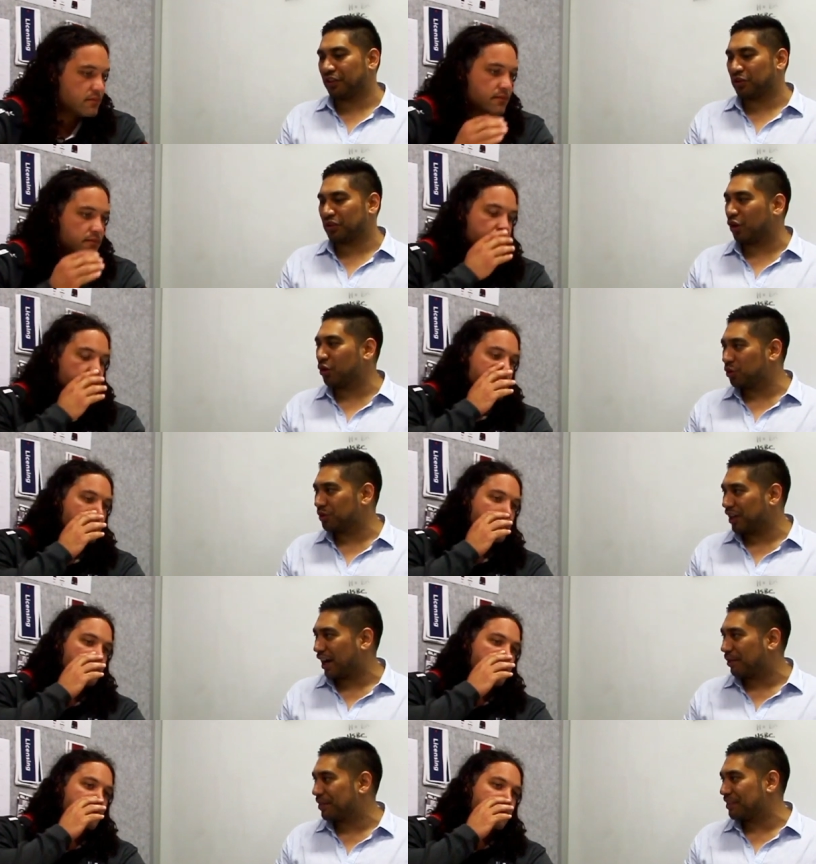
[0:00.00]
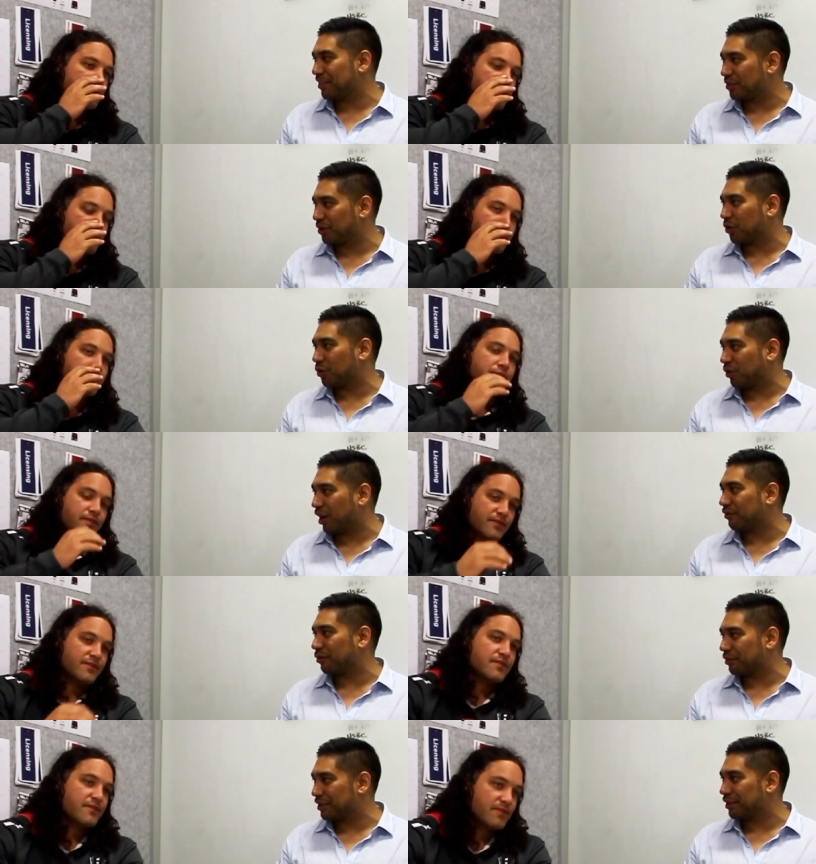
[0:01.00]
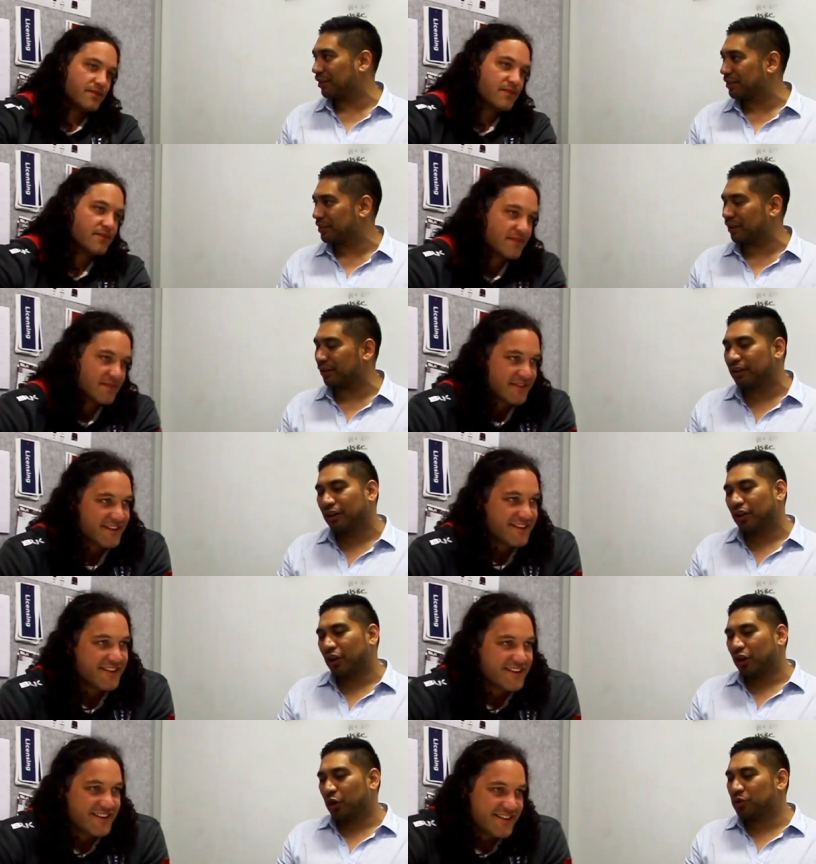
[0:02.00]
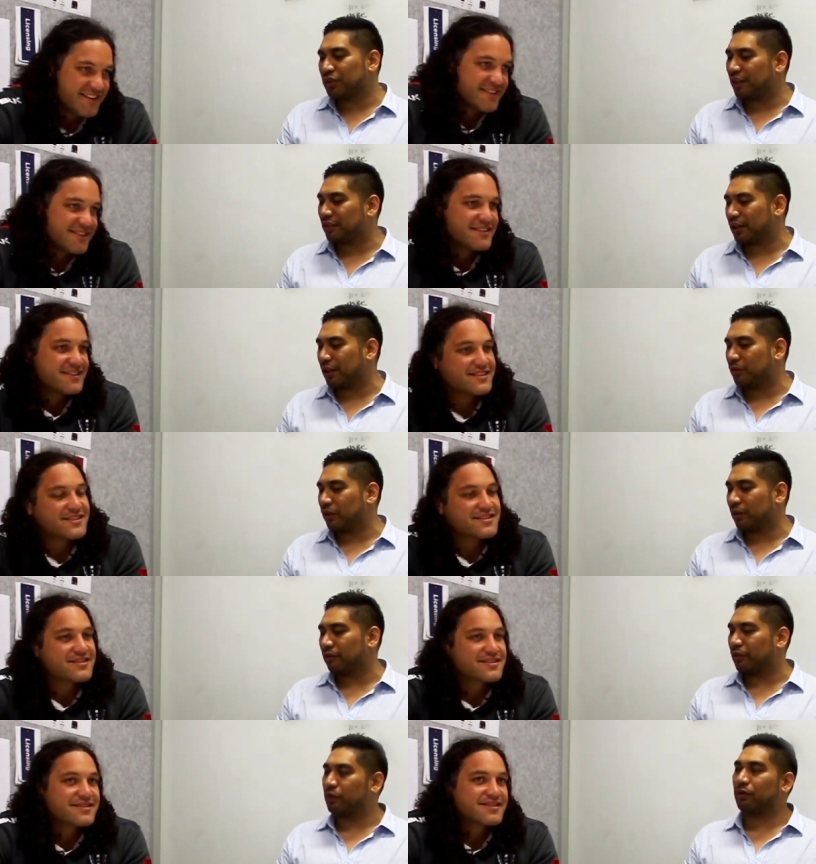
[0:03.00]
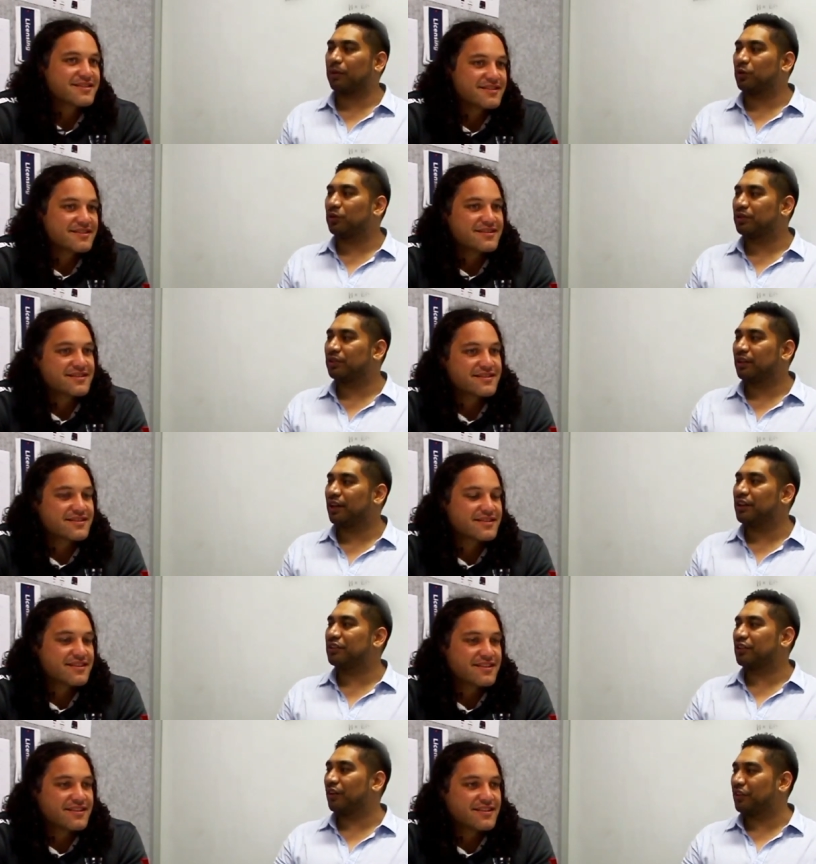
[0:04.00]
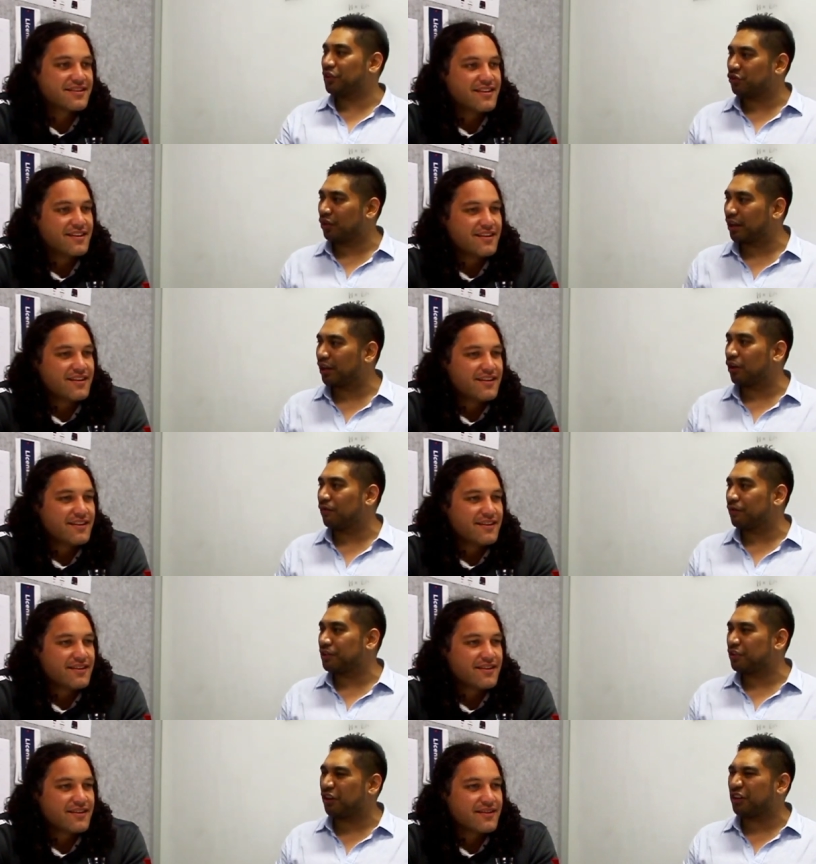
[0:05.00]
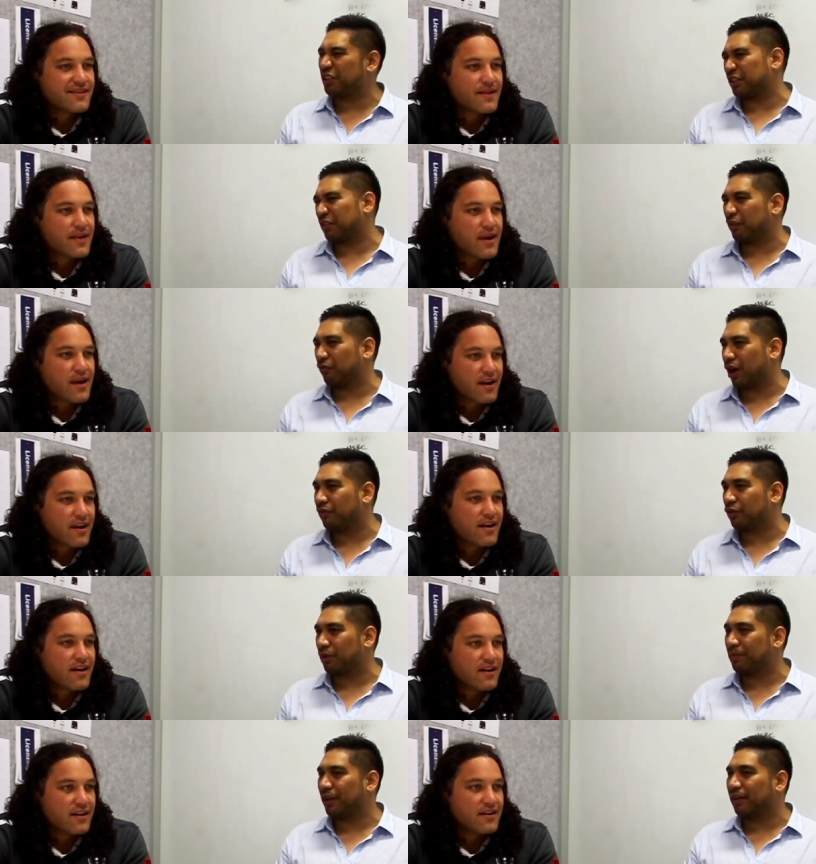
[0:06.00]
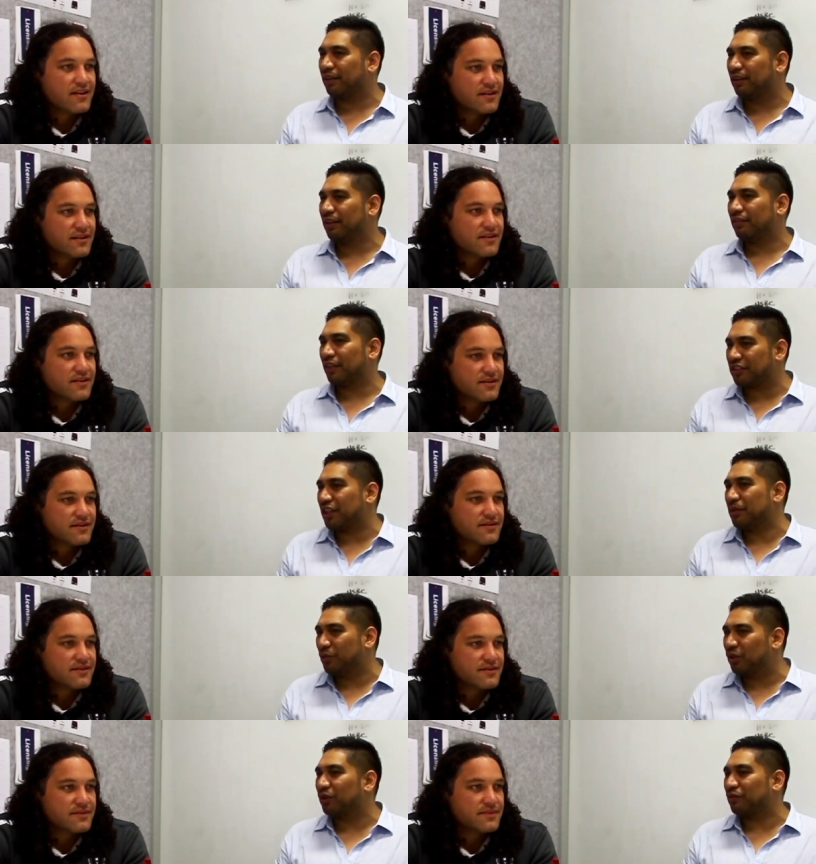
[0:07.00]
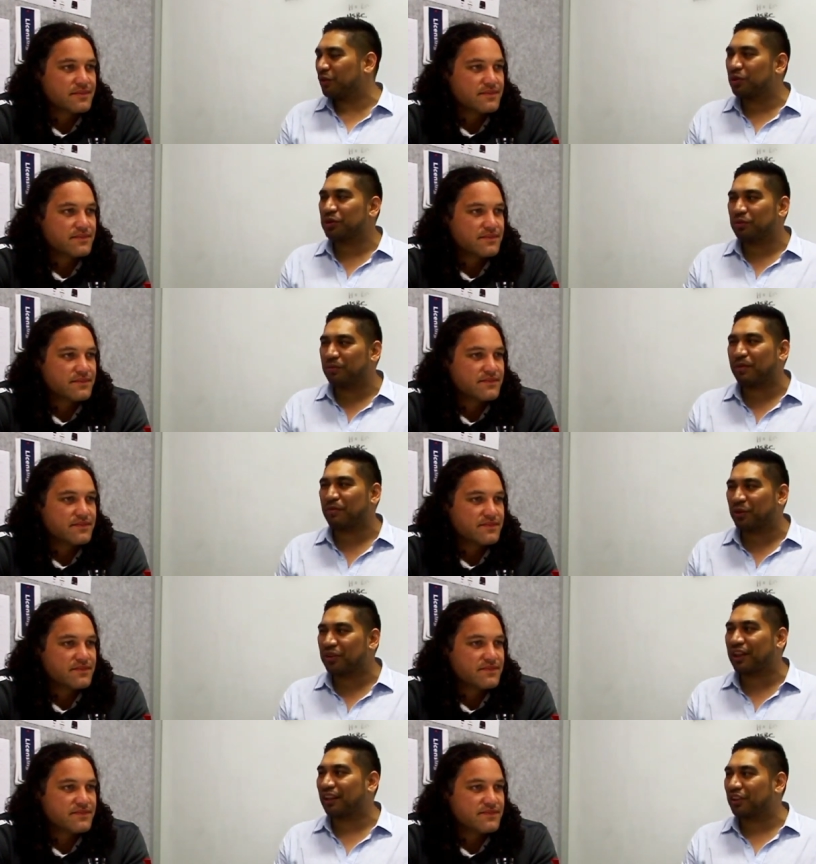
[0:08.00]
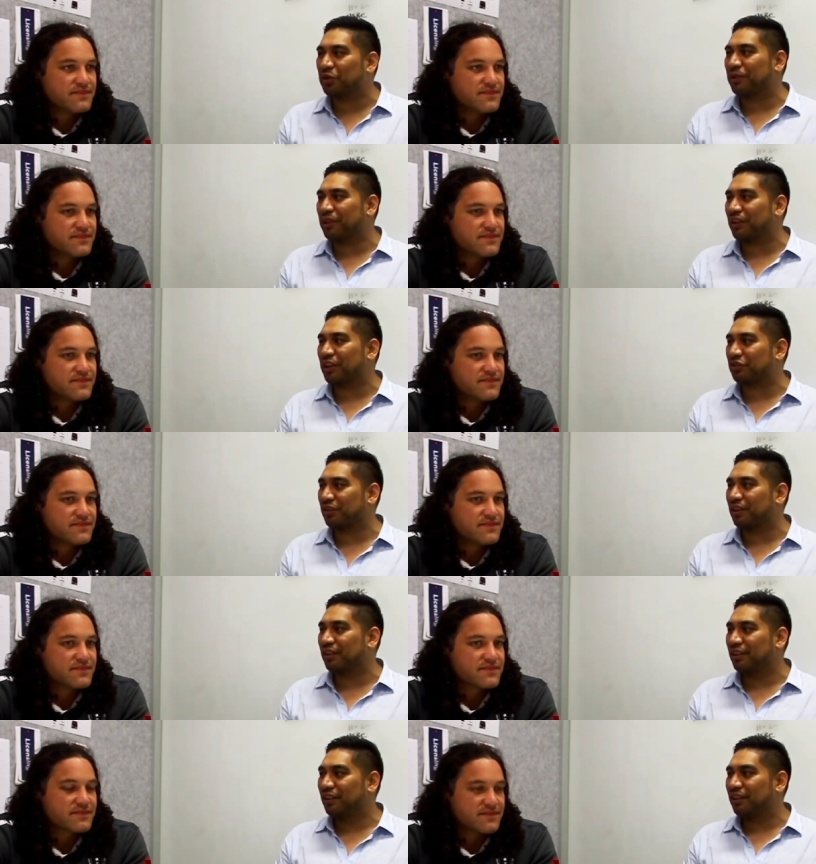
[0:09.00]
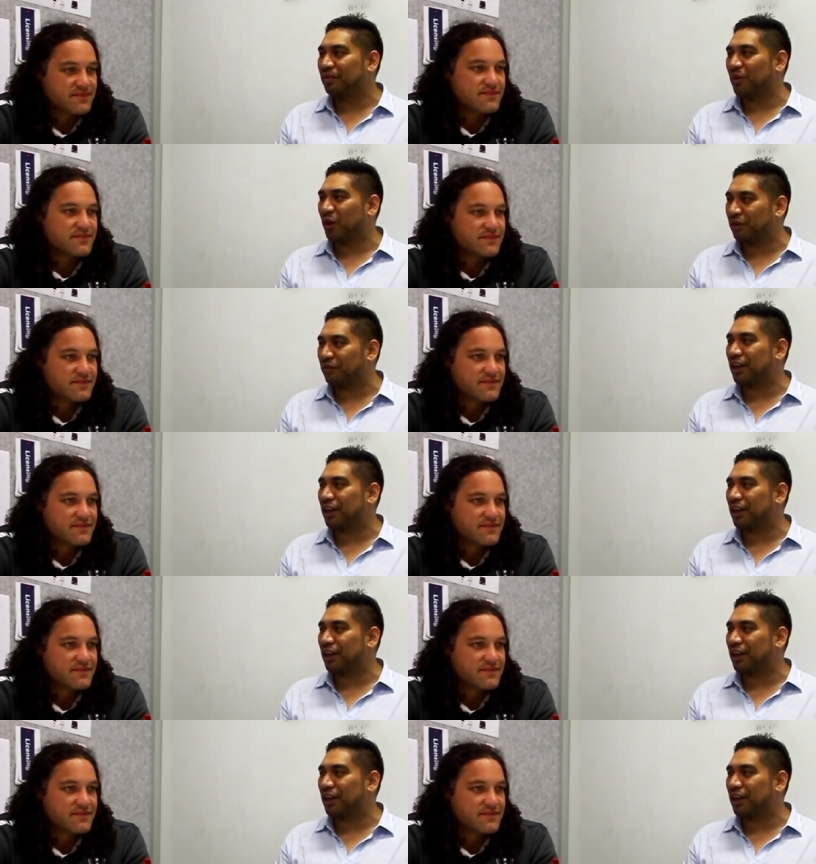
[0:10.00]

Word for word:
Speaker 1: It's those local derbies and those local rivalries, you know. So, who's that team you think for the Rebels inside the Australian Conference? Not necessarily rivalry, but that team you look forward to, maybe put in that little bit of extra mm.